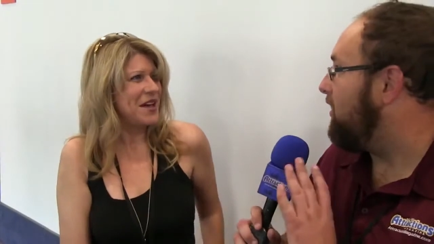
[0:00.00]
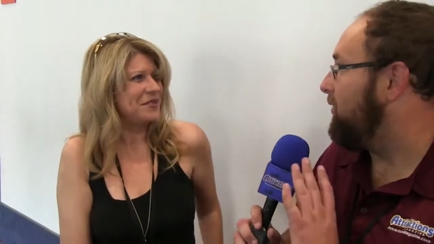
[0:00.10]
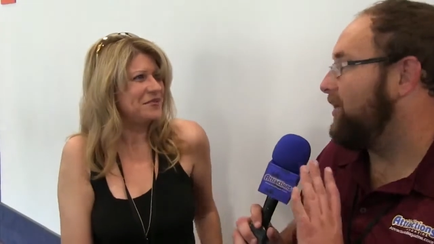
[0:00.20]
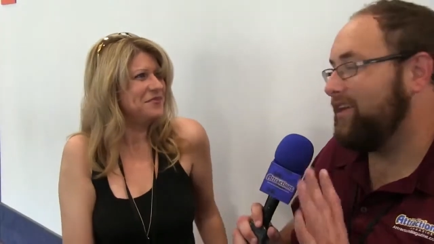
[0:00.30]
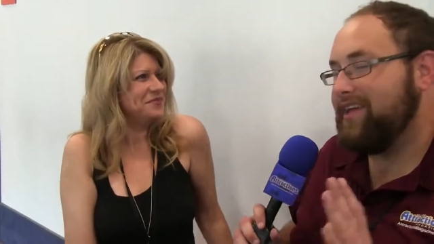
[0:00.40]

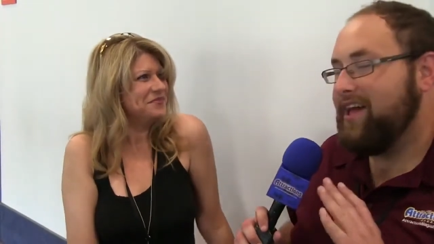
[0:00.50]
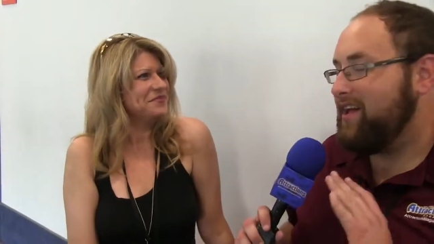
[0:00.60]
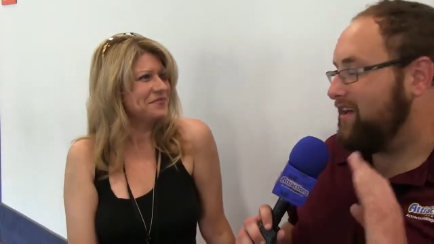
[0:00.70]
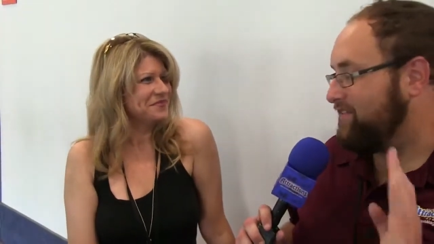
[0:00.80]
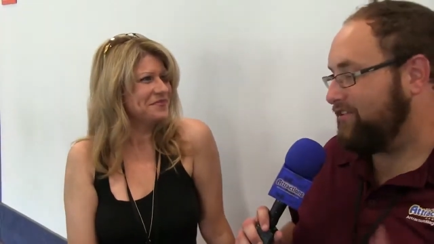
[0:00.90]
Speaker 1: oh,
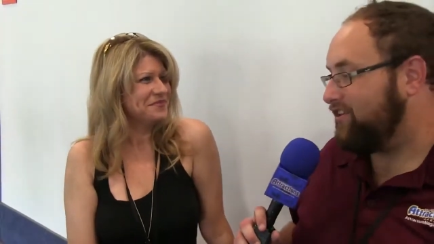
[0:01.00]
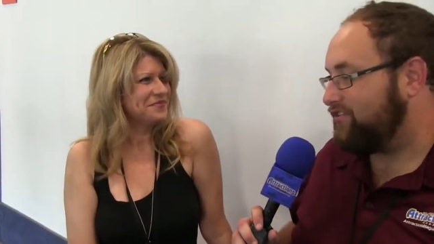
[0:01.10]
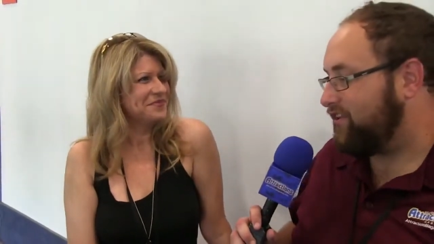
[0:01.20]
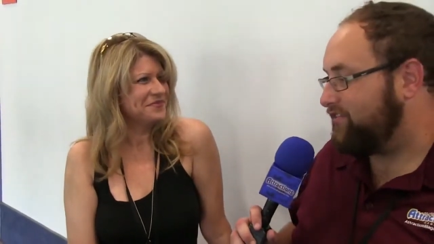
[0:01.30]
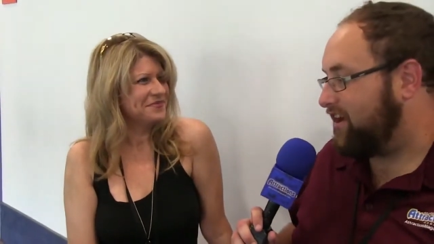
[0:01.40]
favorite
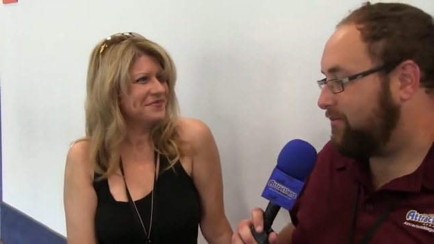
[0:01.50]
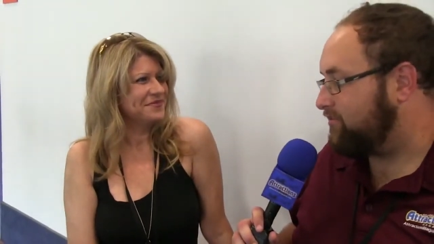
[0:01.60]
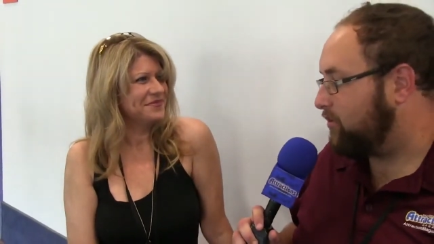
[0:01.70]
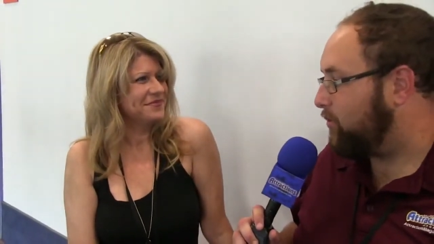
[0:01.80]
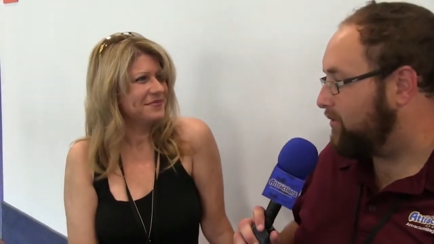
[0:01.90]
attraction of all time.
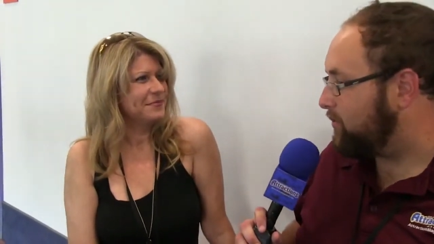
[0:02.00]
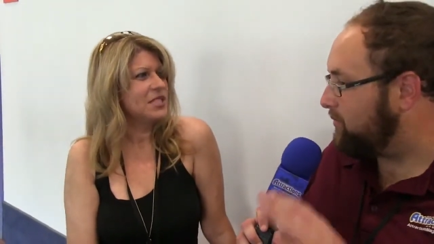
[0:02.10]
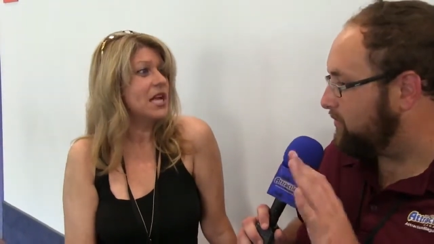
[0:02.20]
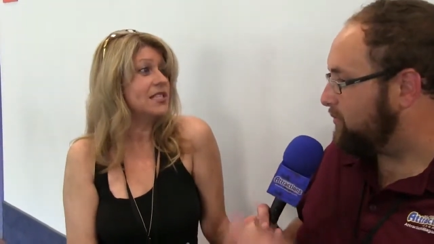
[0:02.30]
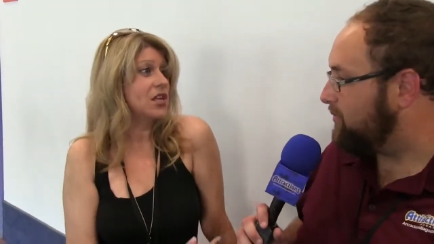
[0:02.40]
So what, what
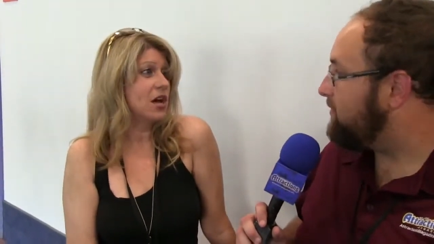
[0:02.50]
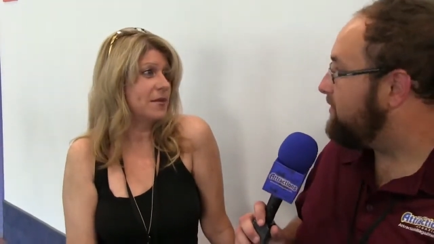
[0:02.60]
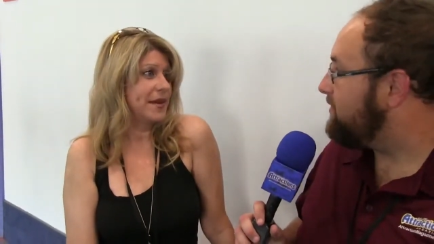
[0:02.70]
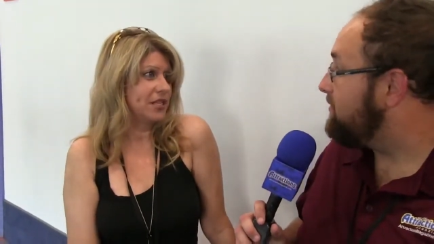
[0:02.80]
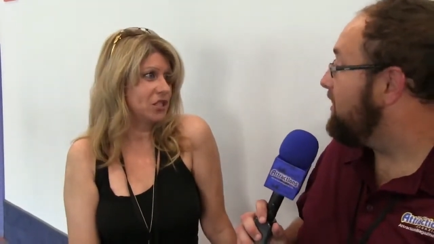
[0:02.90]
were,
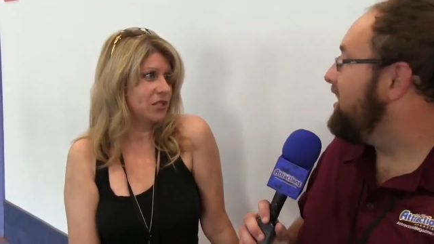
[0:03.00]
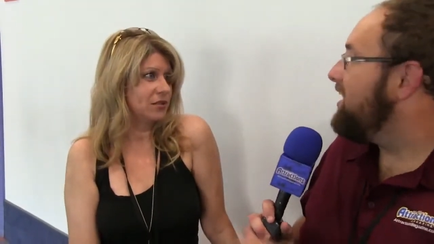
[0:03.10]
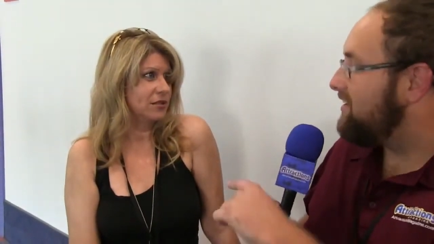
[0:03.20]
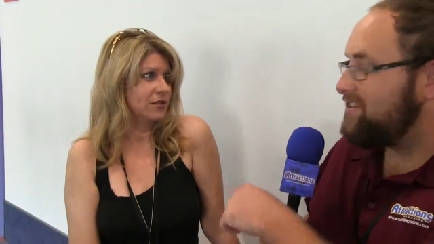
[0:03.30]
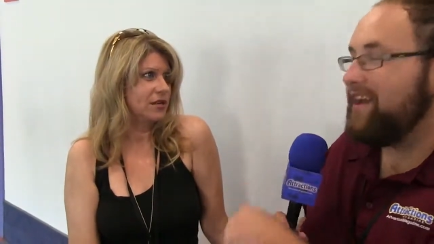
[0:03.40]

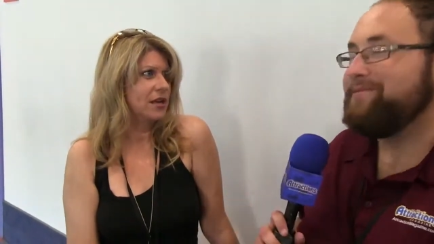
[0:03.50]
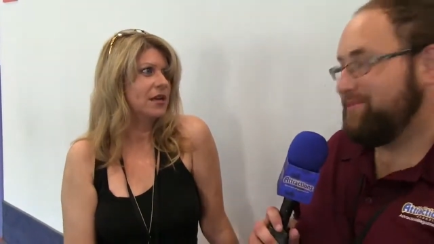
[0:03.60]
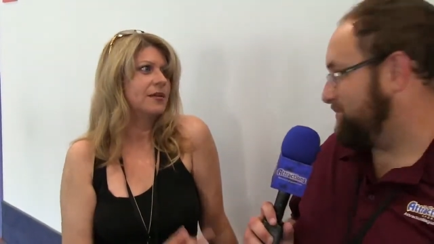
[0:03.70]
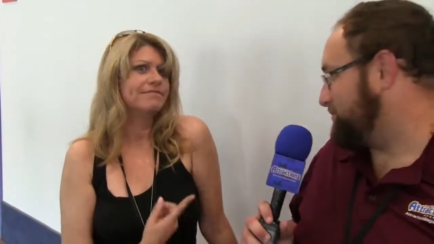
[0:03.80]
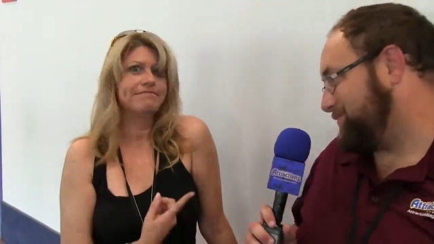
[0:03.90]
exactly,
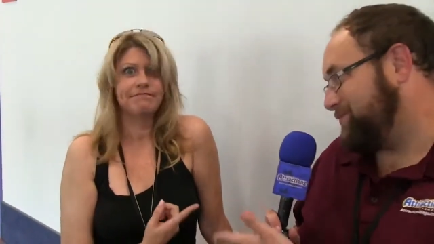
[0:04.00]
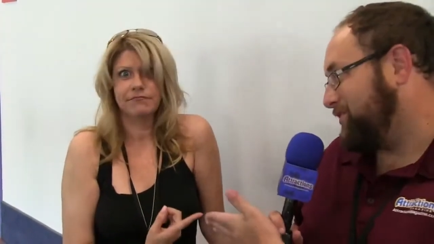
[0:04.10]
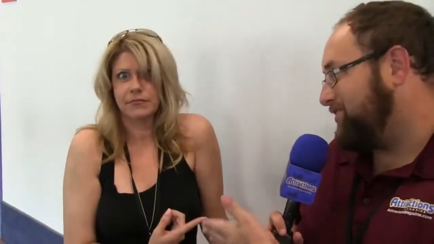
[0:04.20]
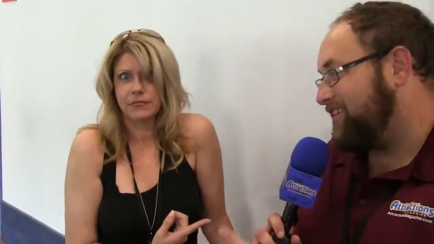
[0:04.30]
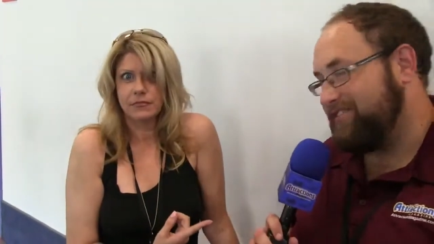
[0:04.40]

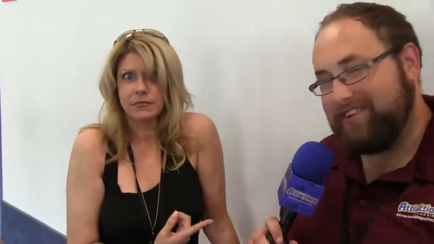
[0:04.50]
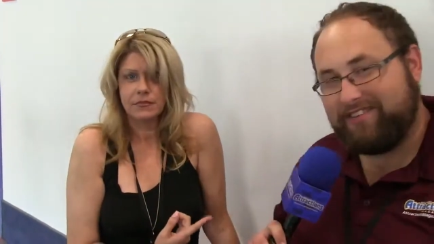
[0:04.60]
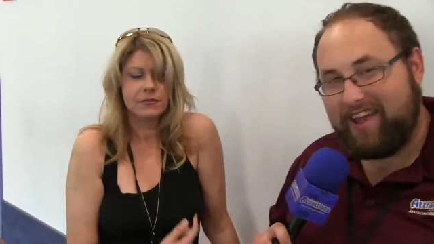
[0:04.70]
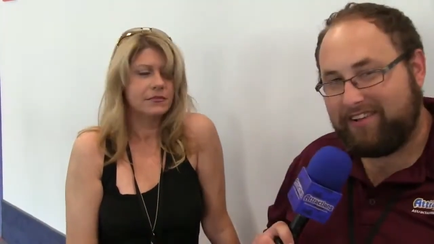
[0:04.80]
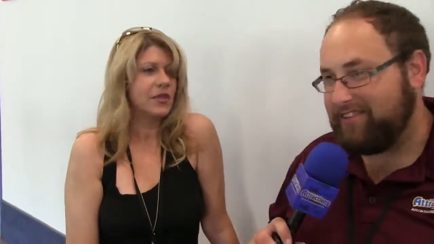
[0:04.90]
precisely,
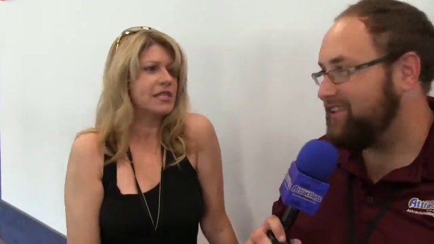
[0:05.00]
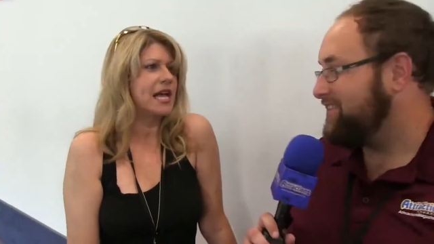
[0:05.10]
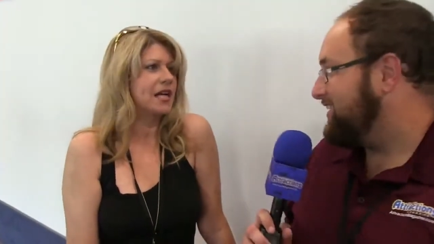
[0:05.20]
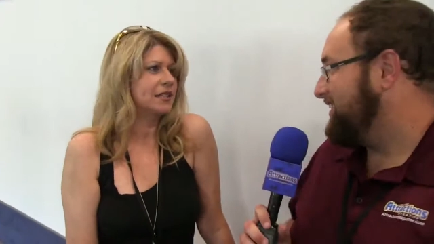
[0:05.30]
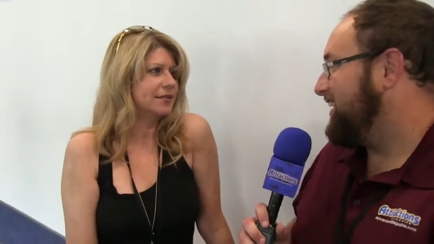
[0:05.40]
exactly.
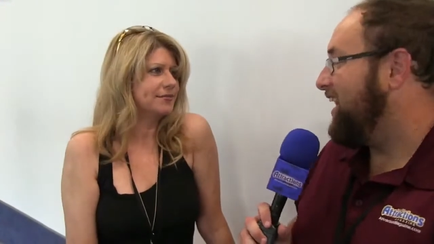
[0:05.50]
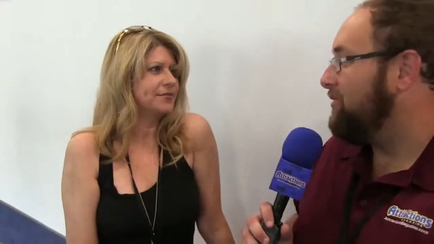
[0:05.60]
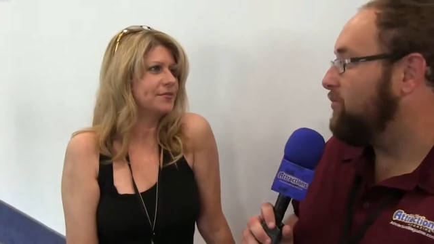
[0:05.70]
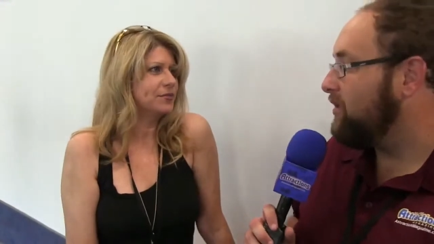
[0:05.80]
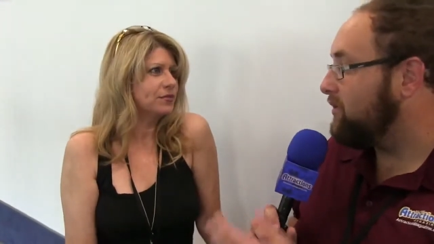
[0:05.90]
Uh,
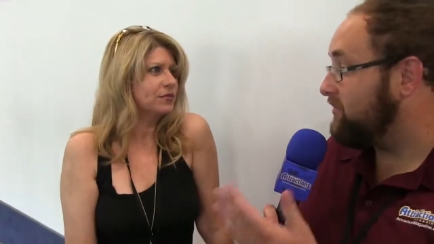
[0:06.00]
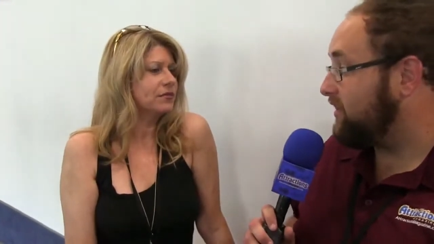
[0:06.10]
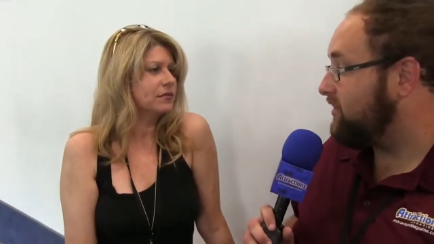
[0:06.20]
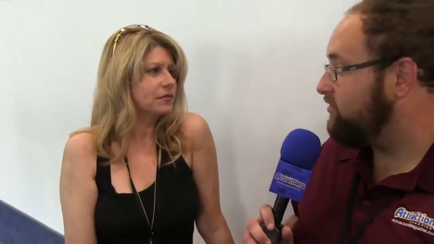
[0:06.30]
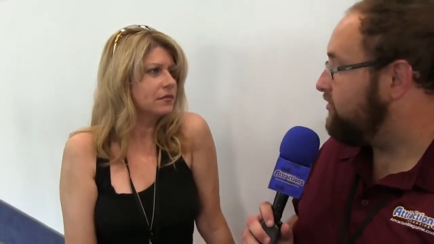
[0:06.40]
what, what
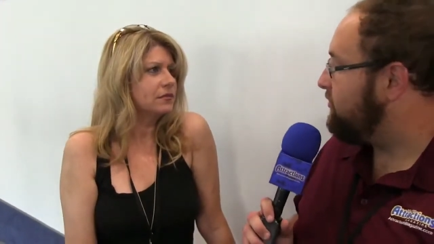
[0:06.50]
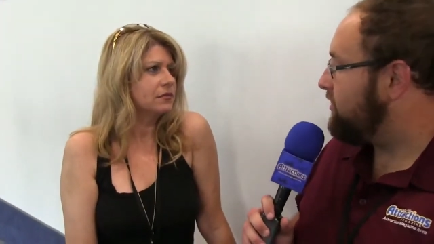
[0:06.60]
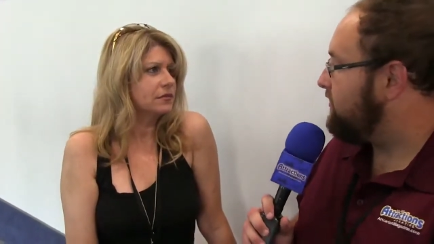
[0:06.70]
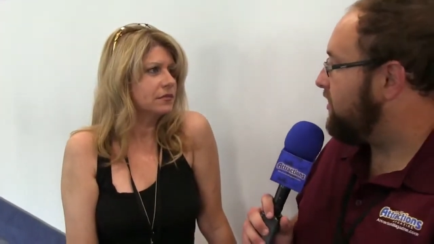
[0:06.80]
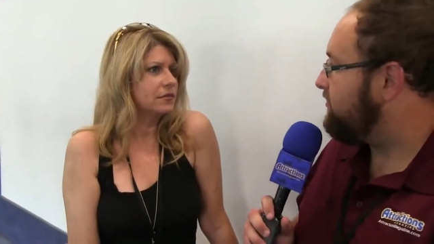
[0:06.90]
exactly did you do in
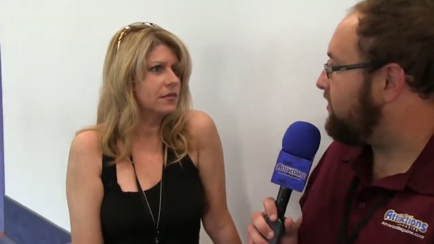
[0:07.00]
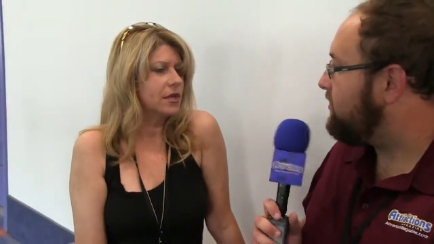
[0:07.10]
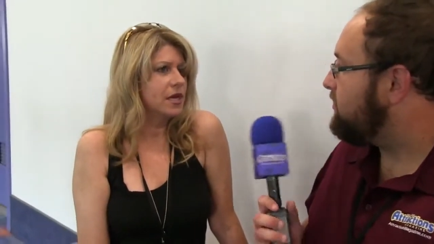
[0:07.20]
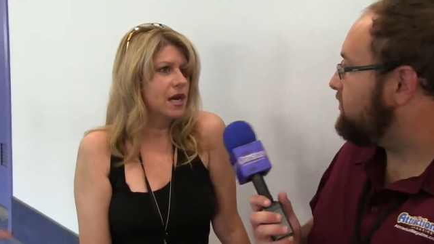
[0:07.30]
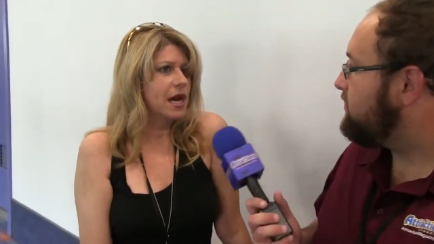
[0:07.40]
the Tower of Terror?